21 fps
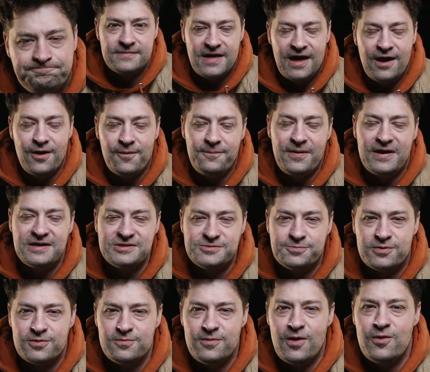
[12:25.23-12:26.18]
Help us
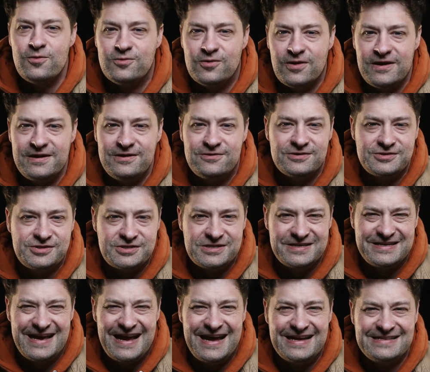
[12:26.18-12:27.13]
promote great
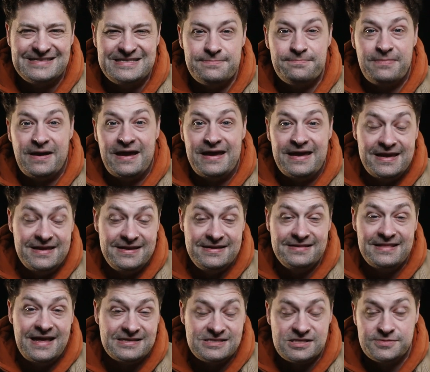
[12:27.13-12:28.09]
Christian content by hitting
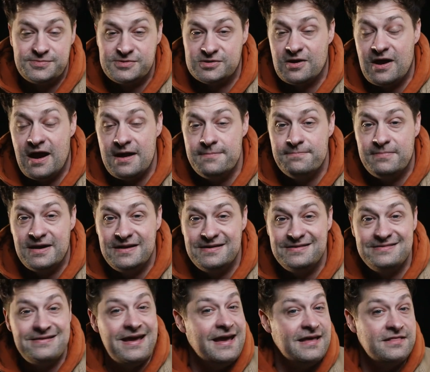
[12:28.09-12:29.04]
that subscribe
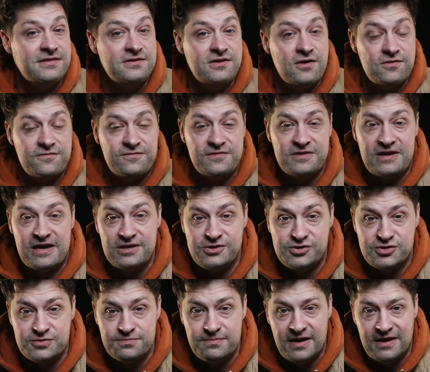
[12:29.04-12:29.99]
button and the
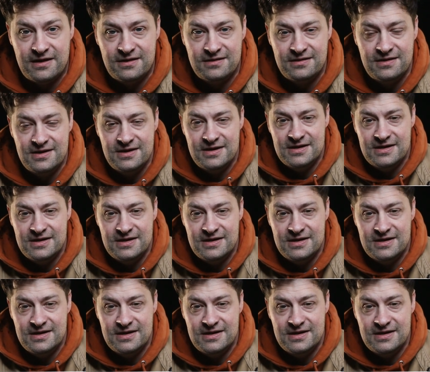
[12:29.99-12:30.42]
notification bell,